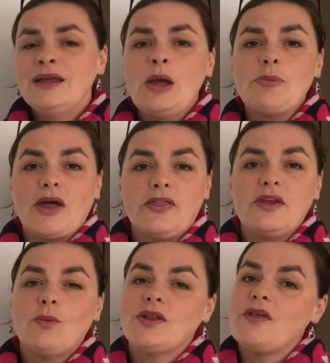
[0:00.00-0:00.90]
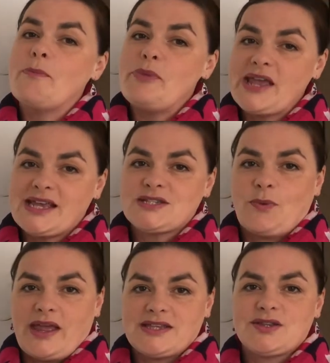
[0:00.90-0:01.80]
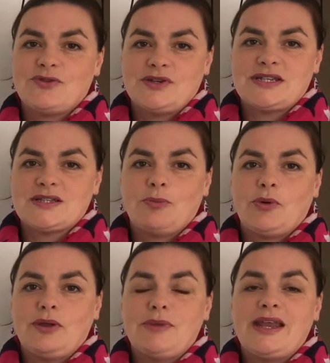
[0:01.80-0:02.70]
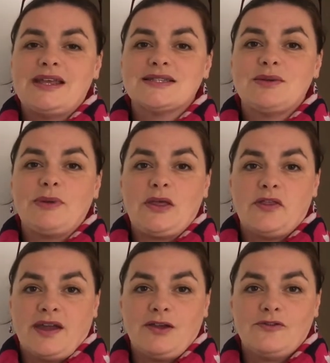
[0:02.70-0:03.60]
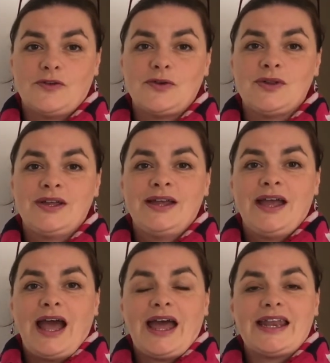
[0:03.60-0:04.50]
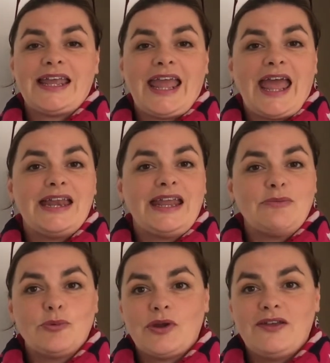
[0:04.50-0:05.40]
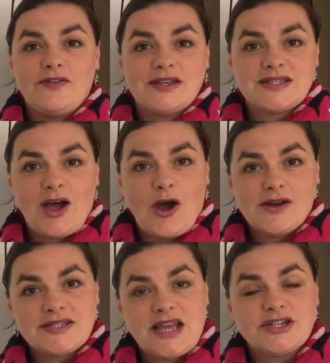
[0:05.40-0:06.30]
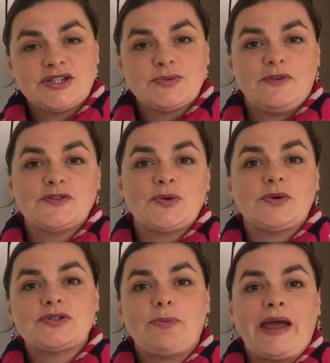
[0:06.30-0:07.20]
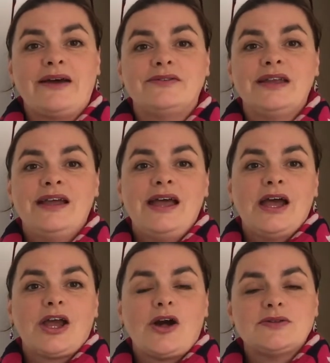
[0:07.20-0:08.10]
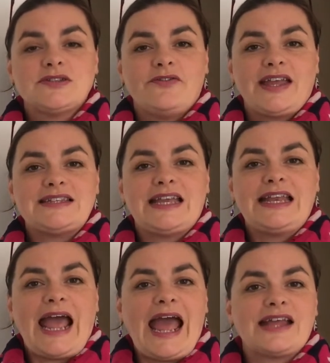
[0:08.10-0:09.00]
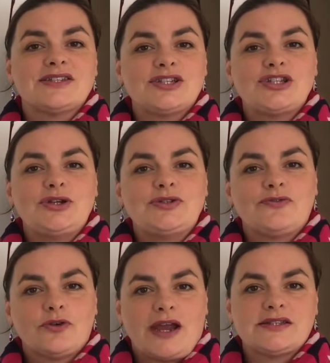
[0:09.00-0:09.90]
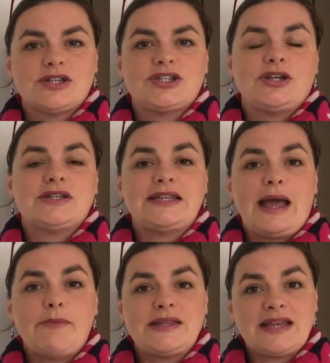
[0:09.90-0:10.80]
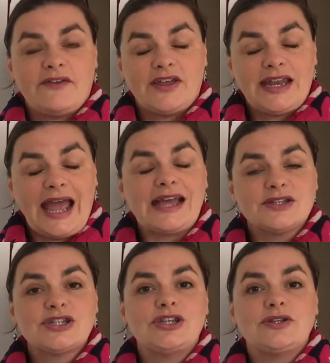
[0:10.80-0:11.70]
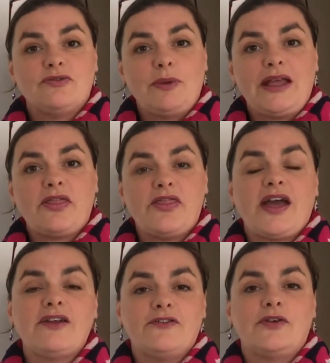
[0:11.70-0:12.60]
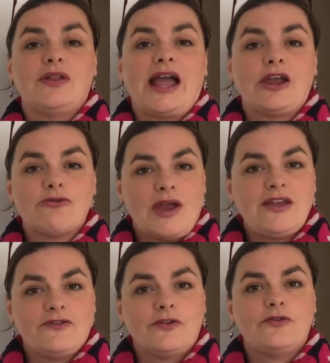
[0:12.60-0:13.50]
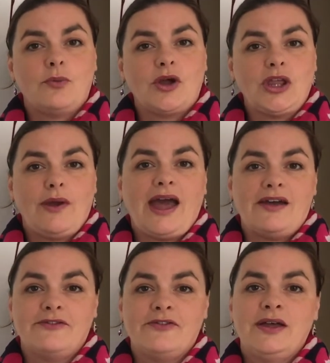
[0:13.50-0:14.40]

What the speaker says: But I think one of the biggest ways through disappointment is to be thankful. And again, in previous ARK sessions, we've talked about cultivating an attitude of gratitude, and that means having an attitude of being thankful and grateful for what you have.